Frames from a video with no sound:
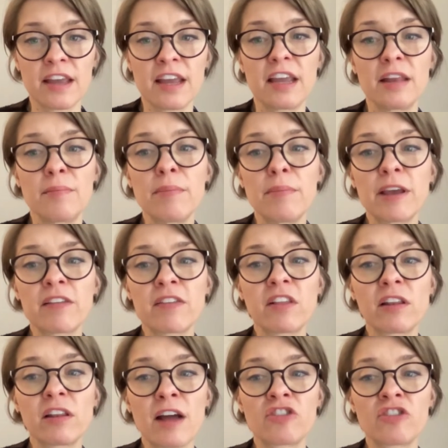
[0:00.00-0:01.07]
It mimics the
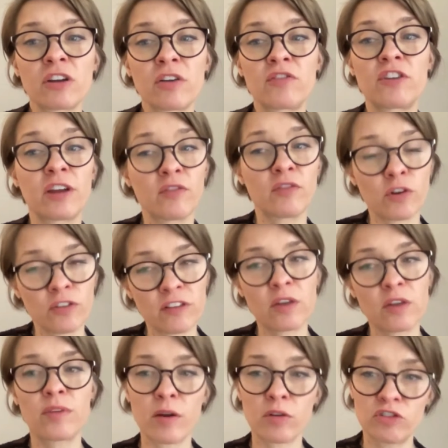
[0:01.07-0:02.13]
logic of diversity
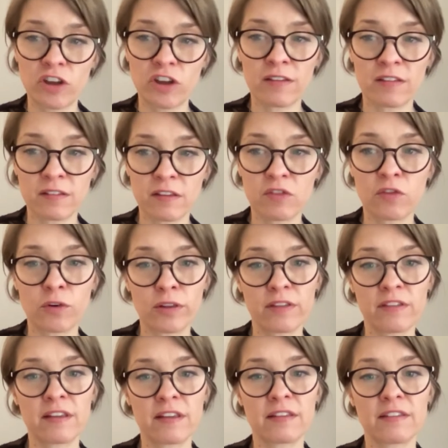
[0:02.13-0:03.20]
without justice, for
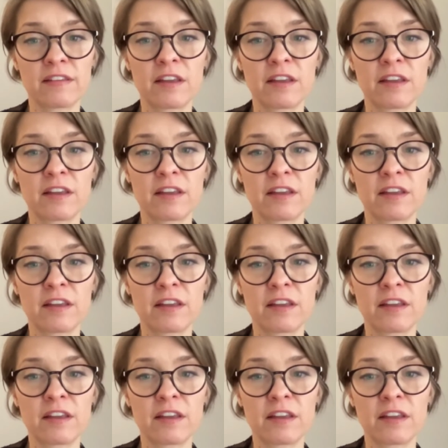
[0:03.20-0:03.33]
instance,